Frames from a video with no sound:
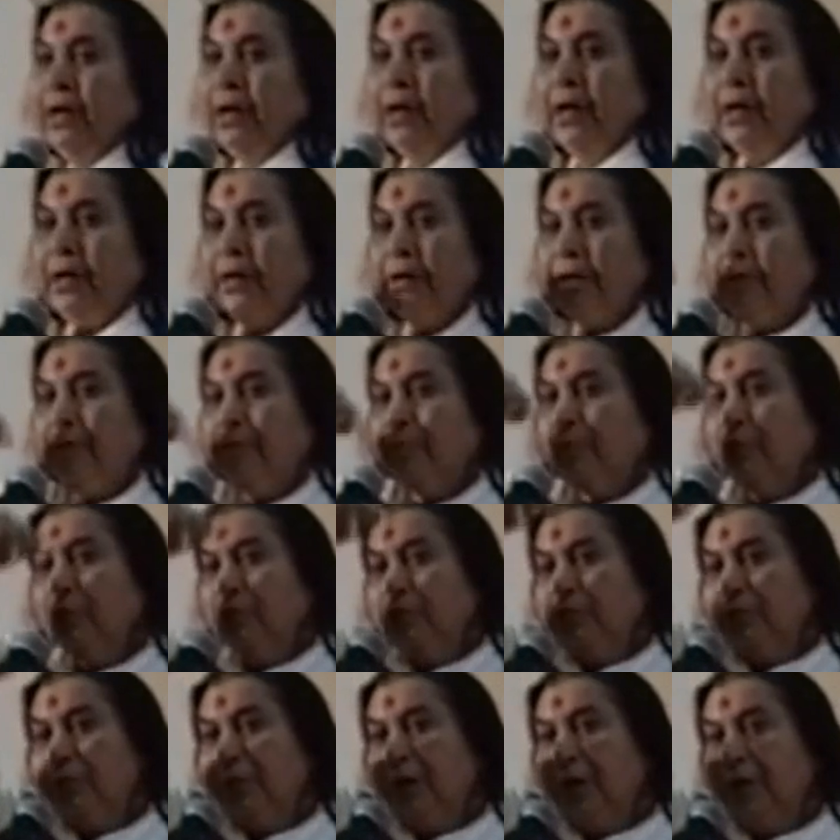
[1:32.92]
And it
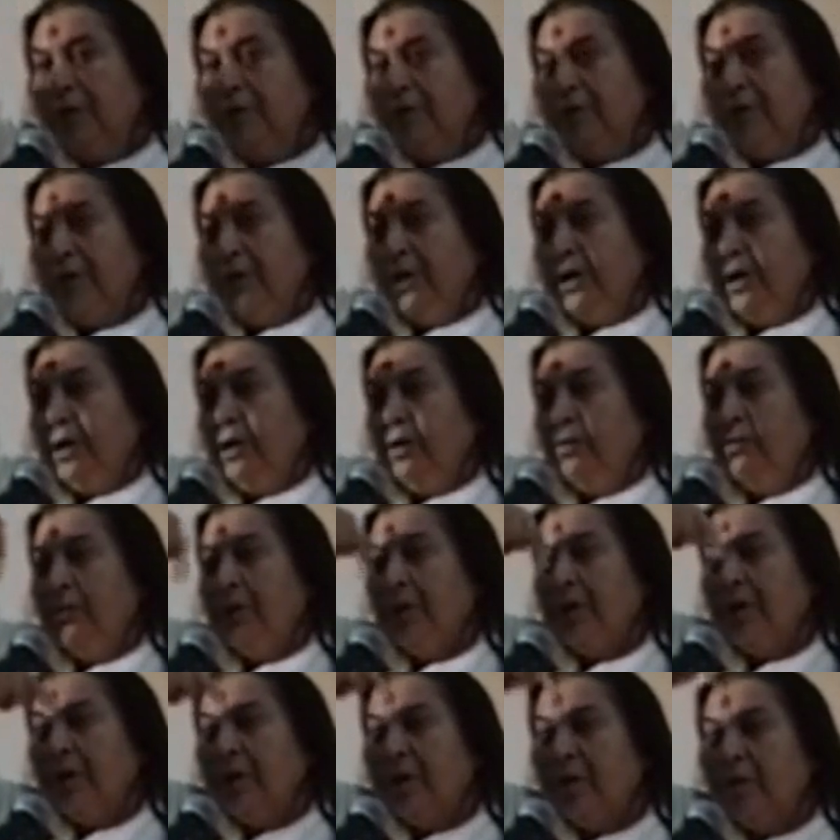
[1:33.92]
moves round and round
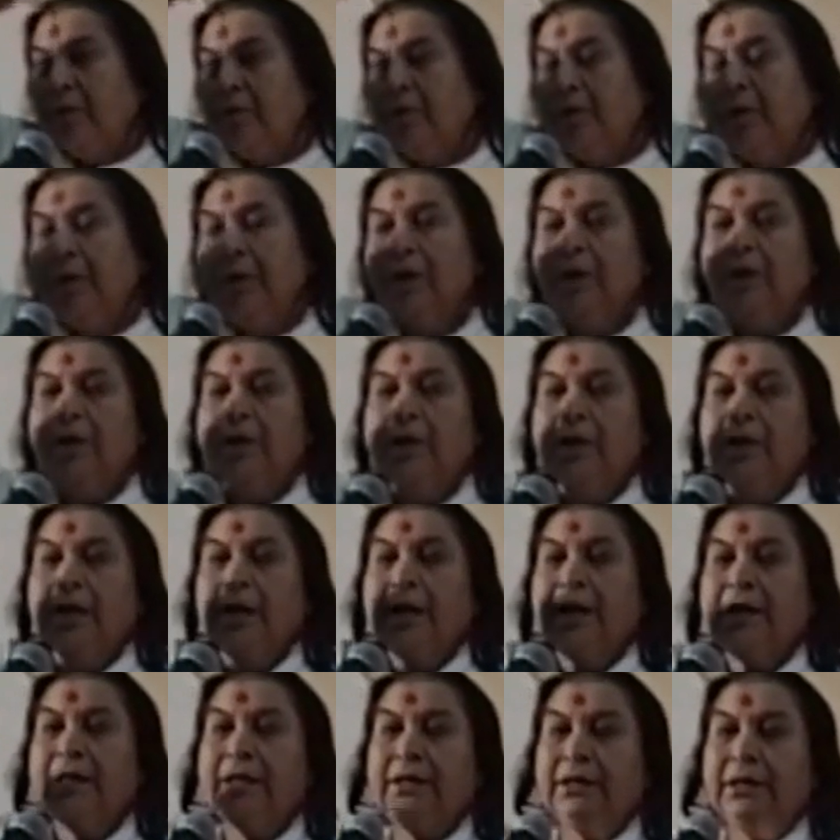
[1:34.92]
and round
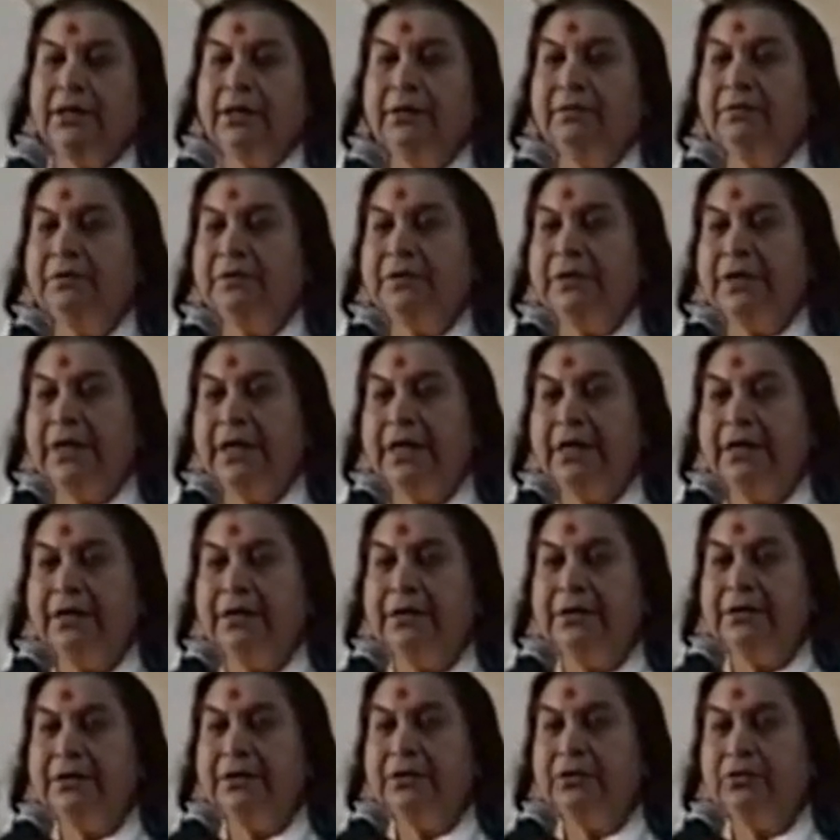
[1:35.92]
and gives
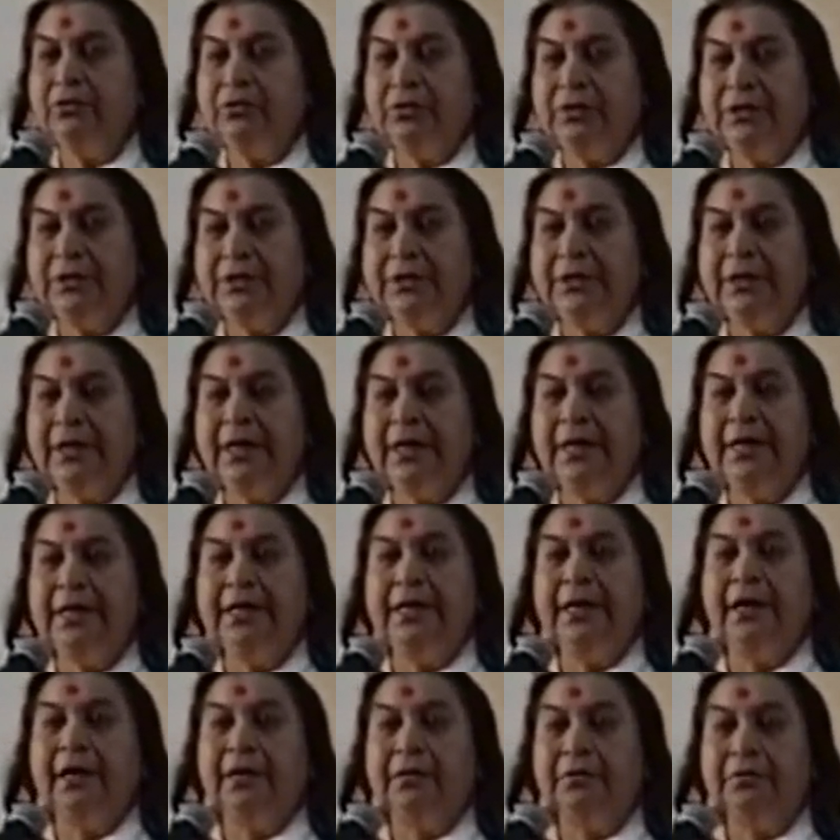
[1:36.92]
energy to this
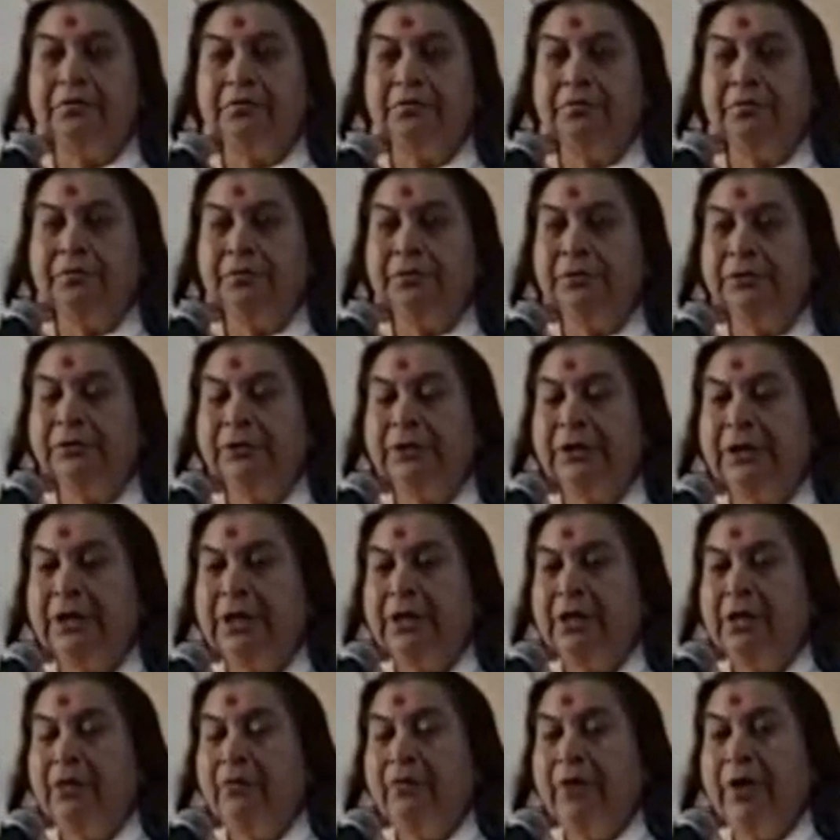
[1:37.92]
area
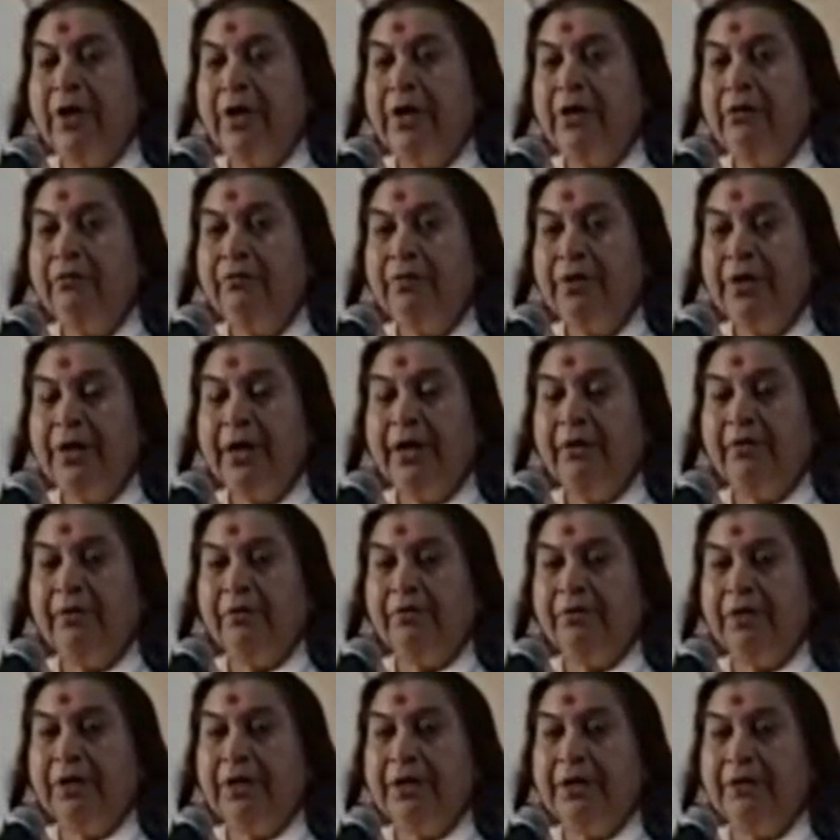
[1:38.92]
where we have
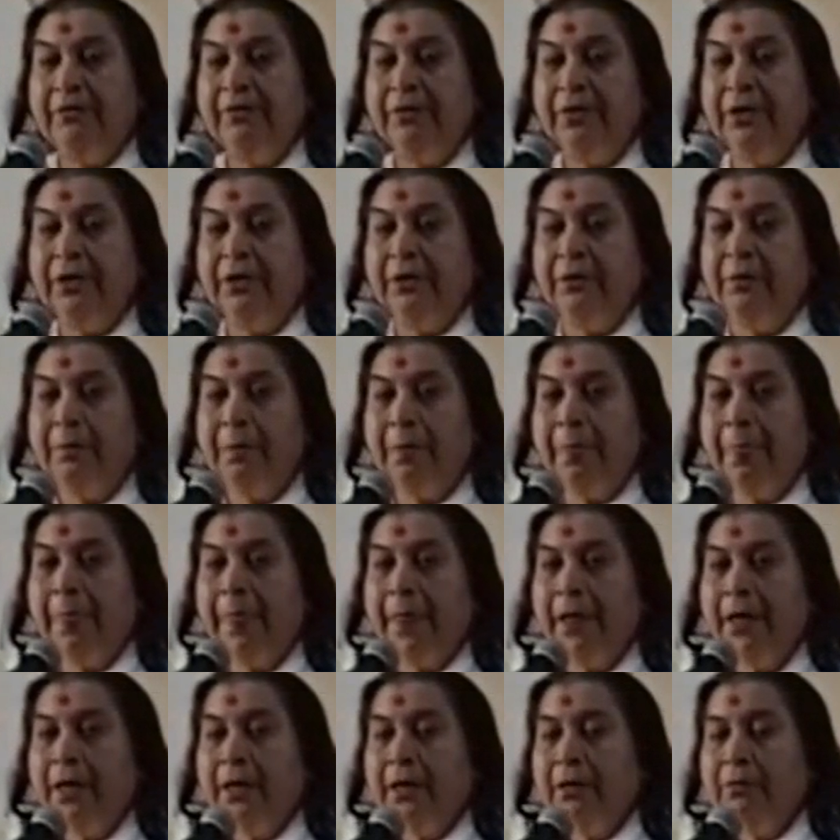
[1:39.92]
our liver,
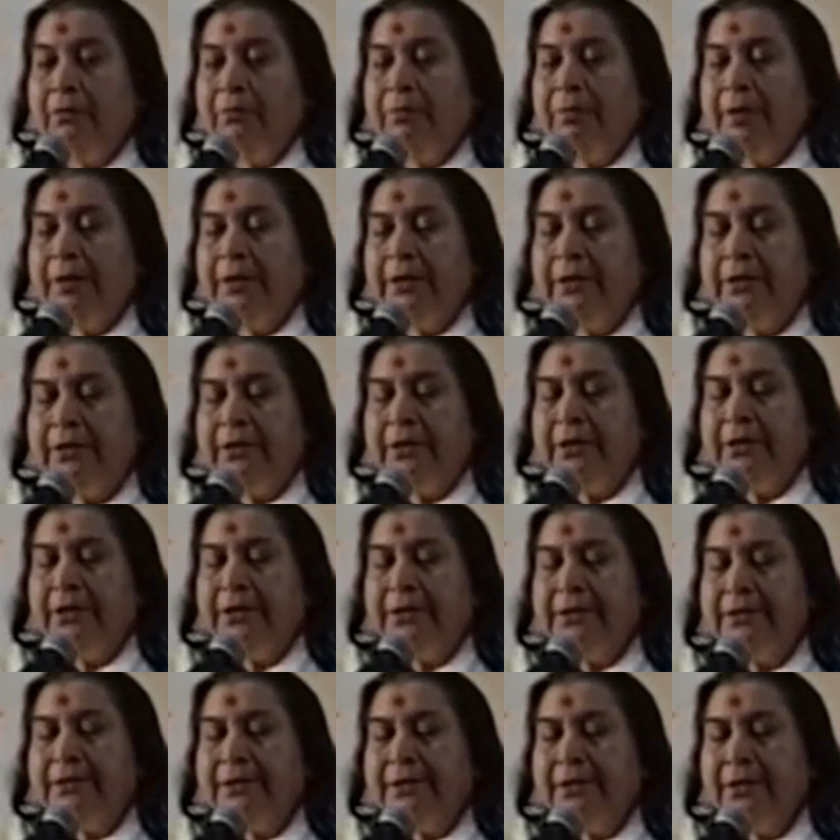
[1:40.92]
our
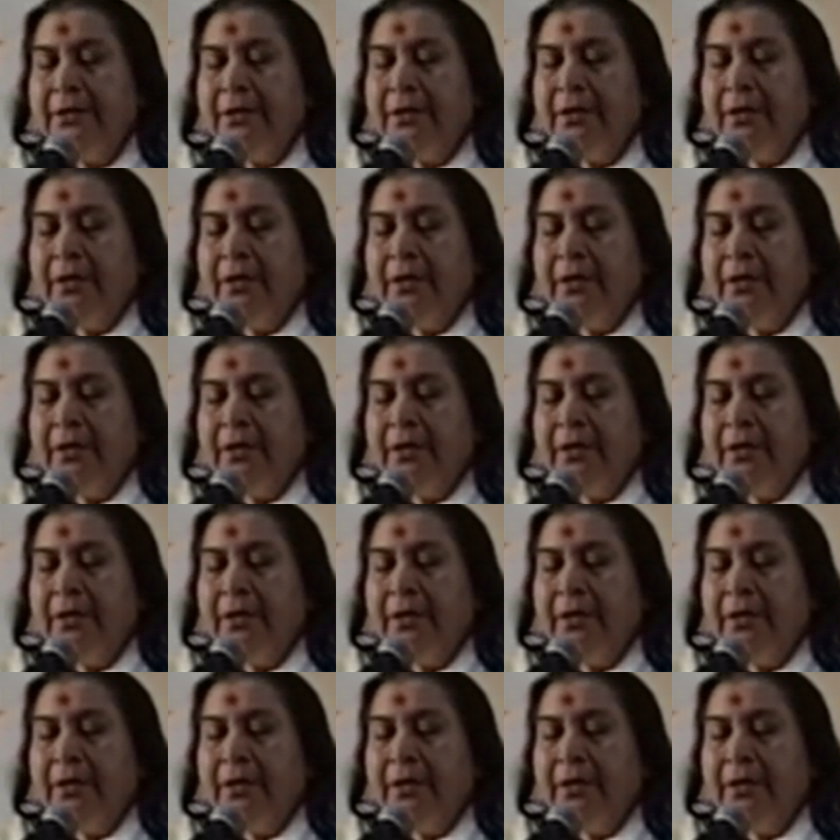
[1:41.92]
pancreas,